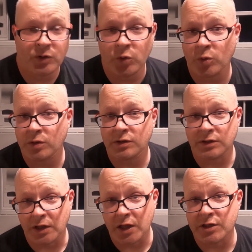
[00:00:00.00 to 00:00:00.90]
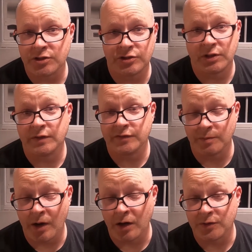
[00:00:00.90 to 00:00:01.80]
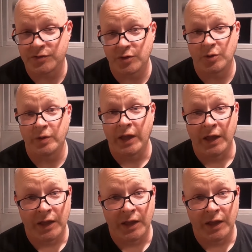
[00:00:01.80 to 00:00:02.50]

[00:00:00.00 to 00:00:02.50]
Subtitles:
or lunch served tomorrow, so